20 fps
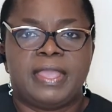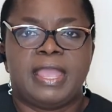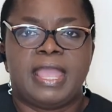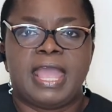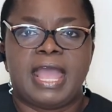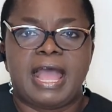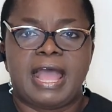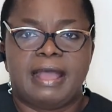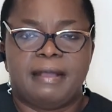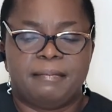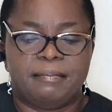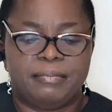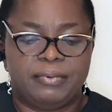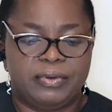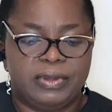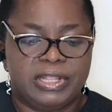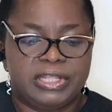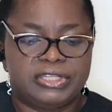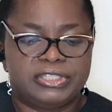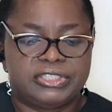
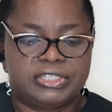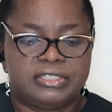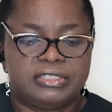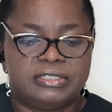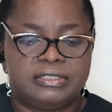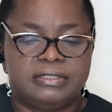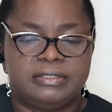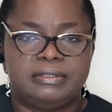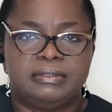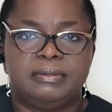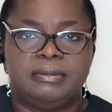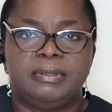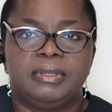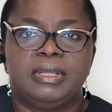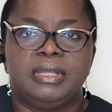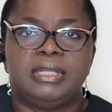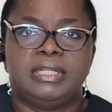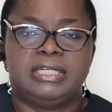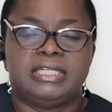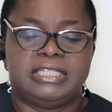ambulation,
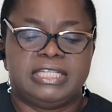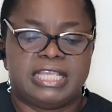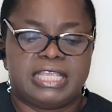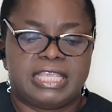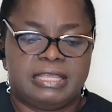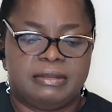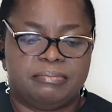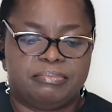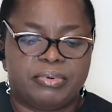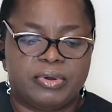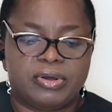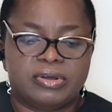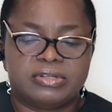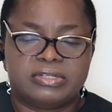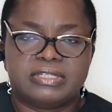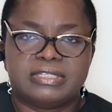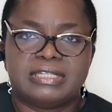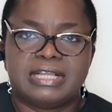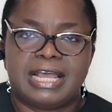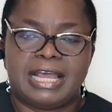taking
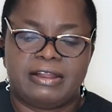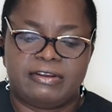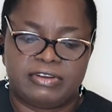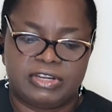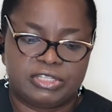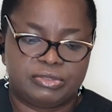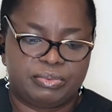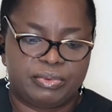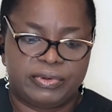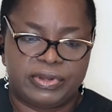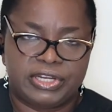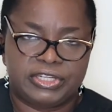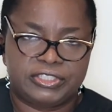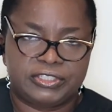pulse and respiration.